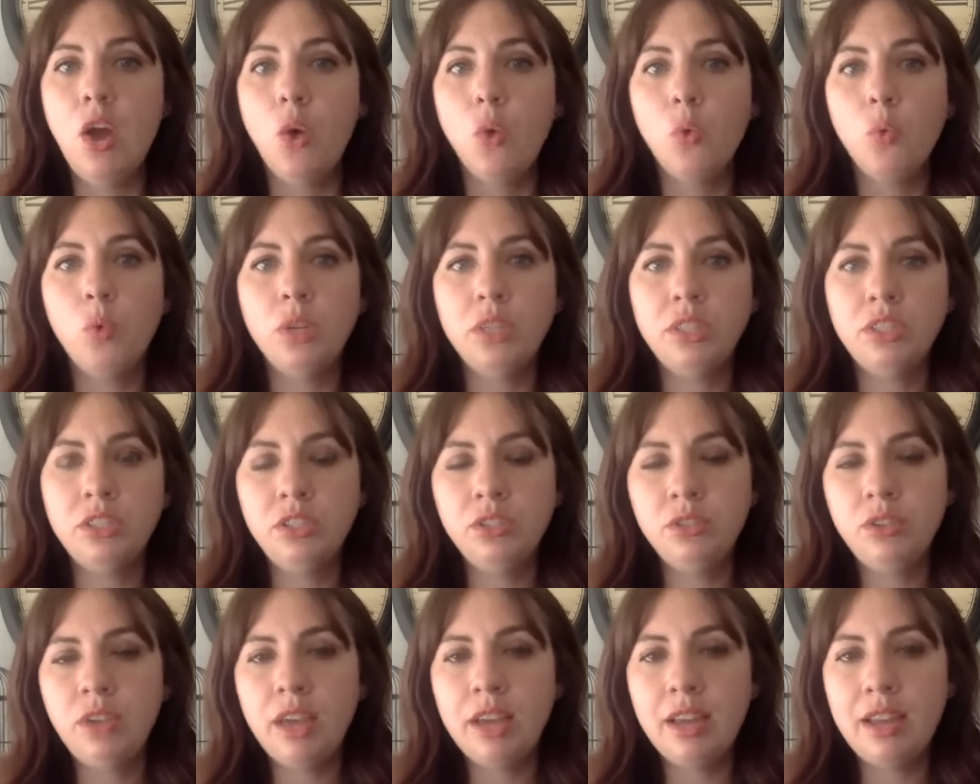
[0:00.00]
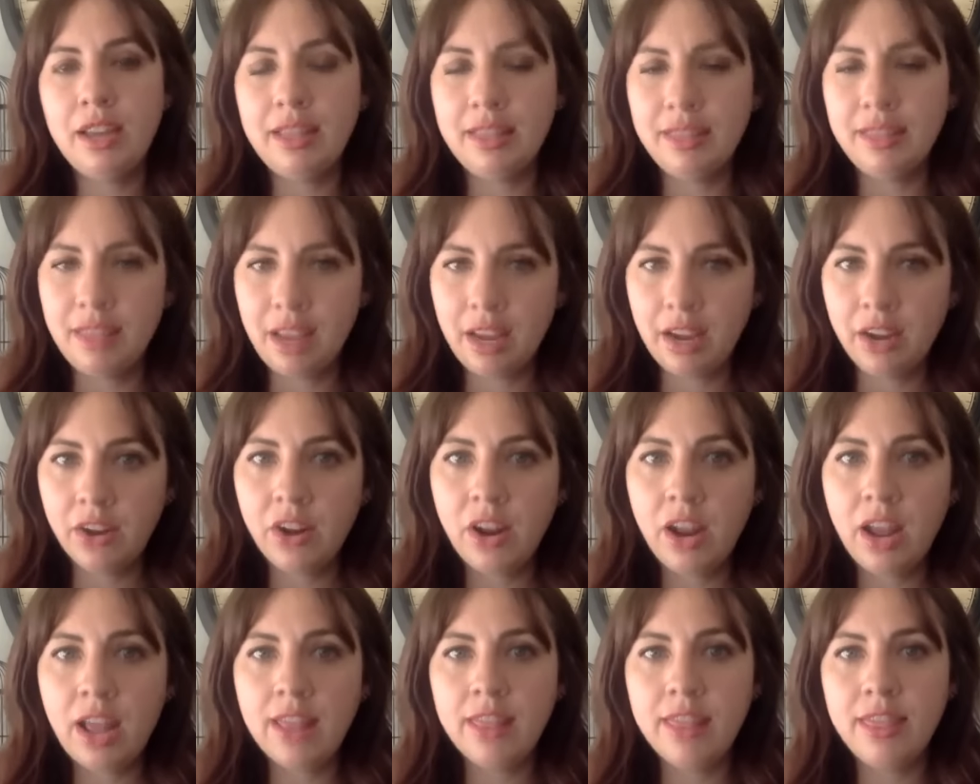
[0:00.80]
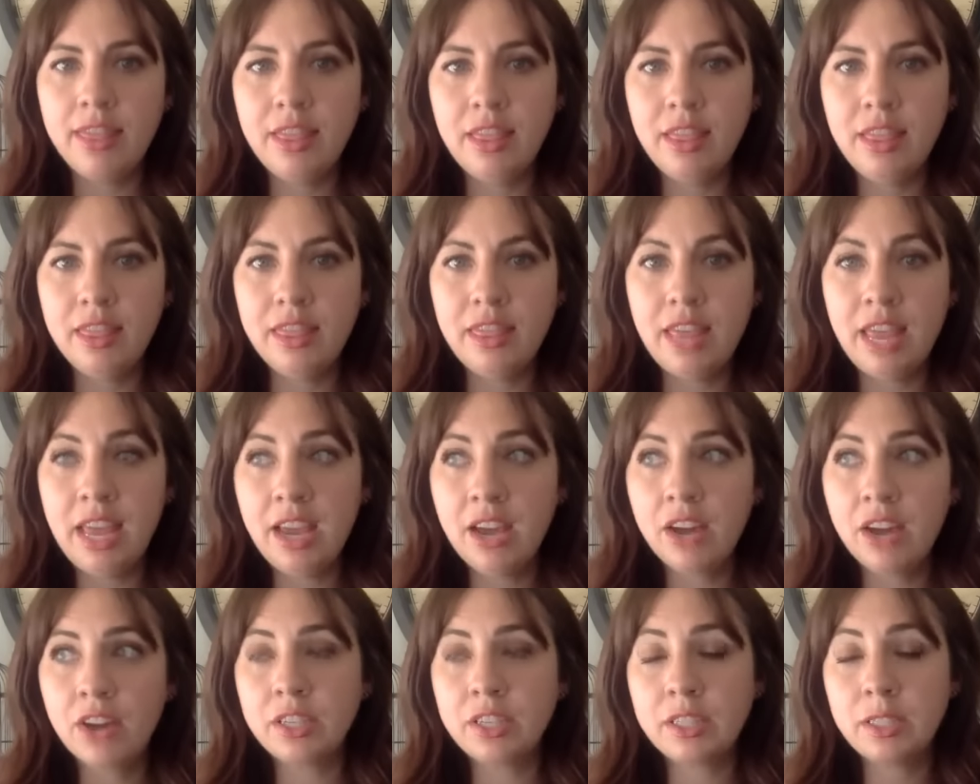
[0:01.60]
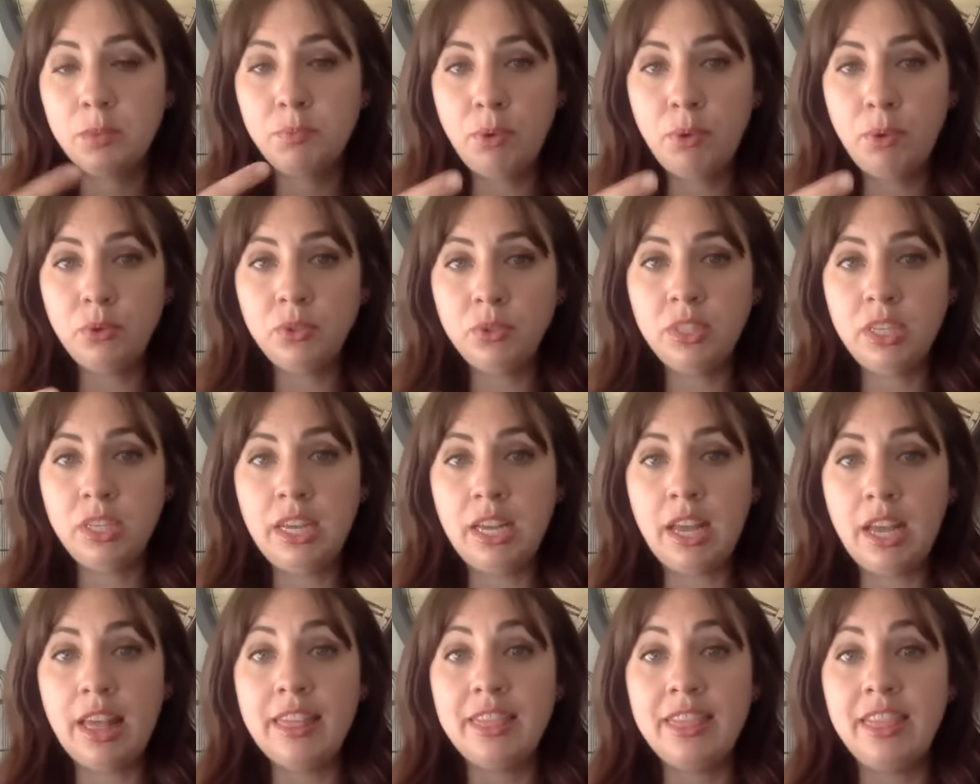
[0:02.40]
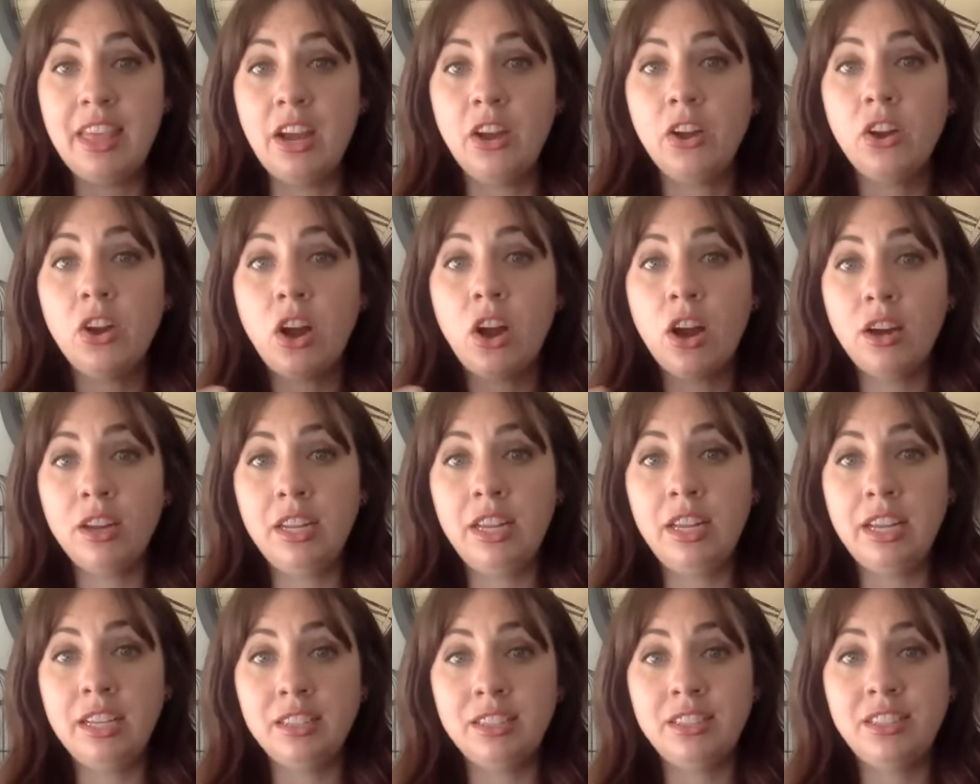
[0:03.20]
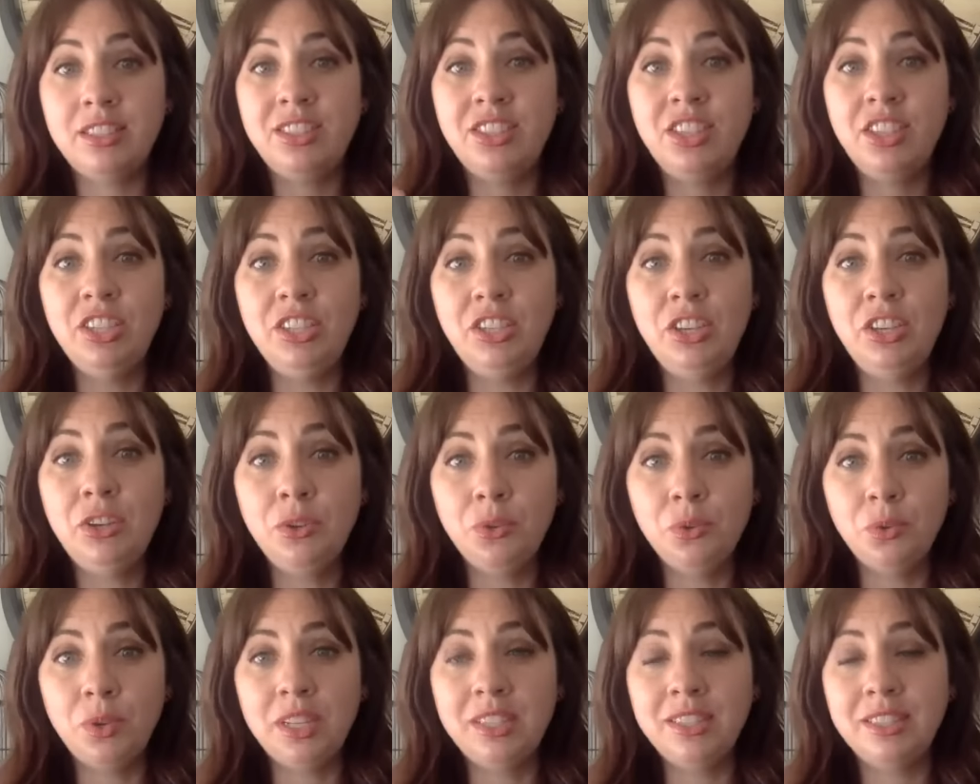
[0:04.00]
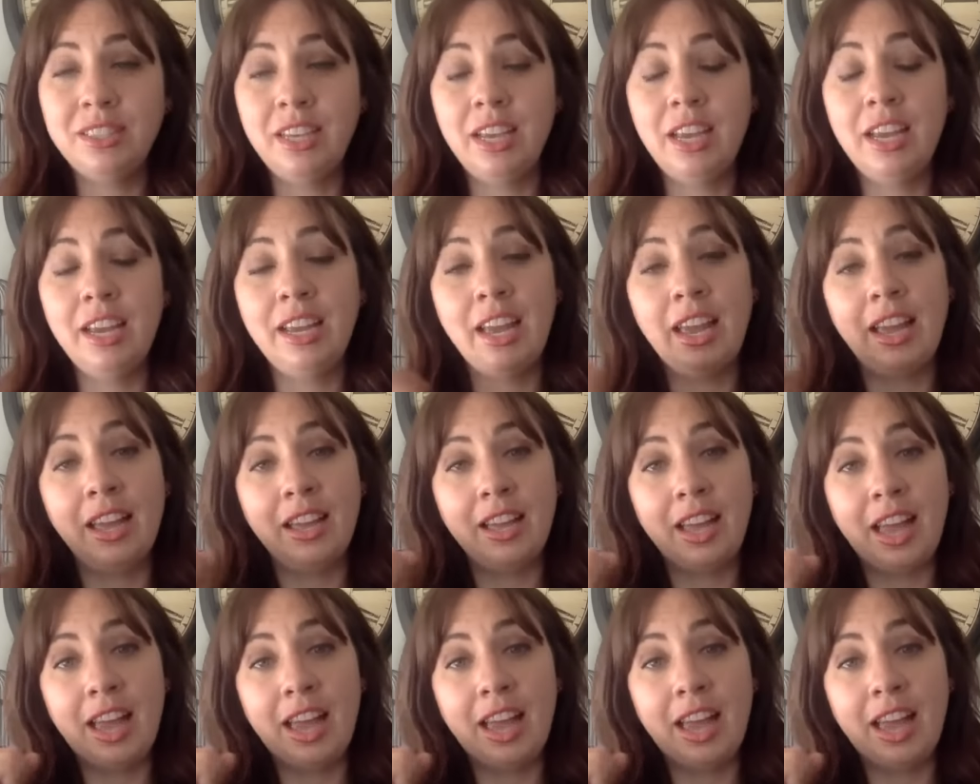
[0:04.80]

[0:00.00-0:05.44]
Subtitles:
once you get in there and they are exposing their audience to you and saying